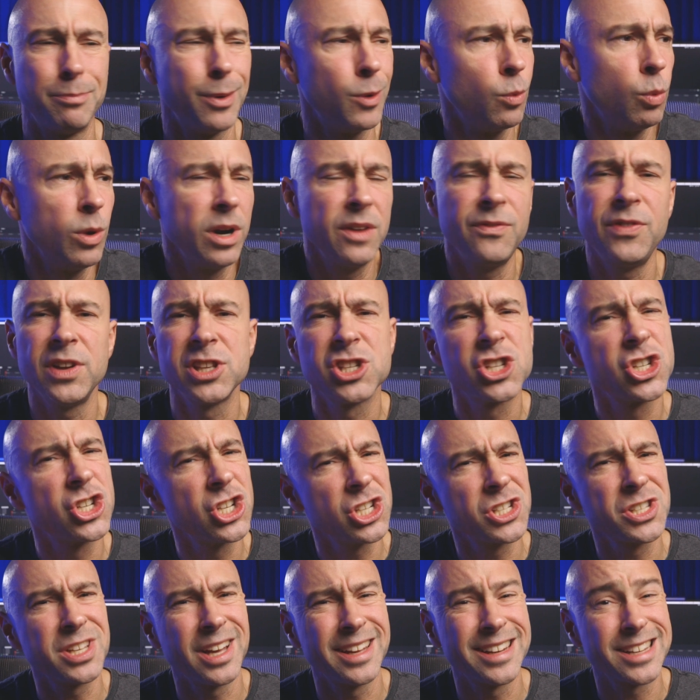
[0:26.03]
But what if it's
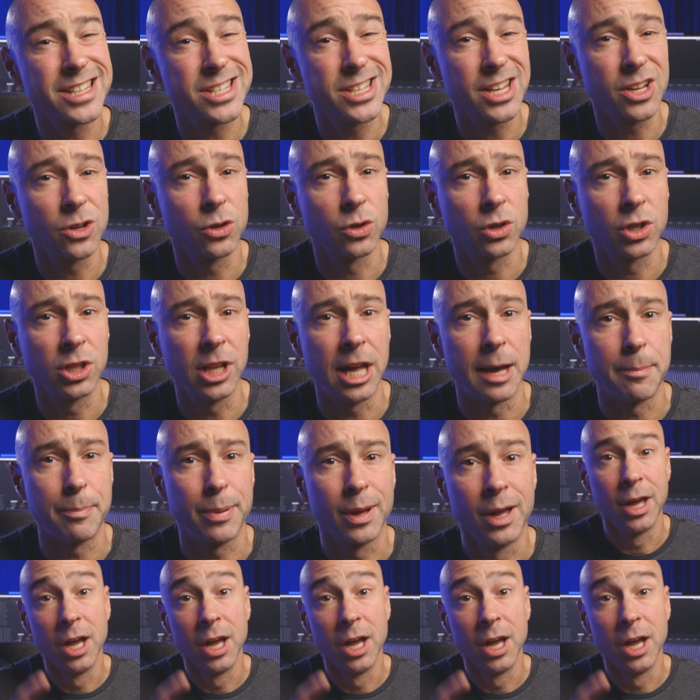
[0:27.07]
just on a single clip?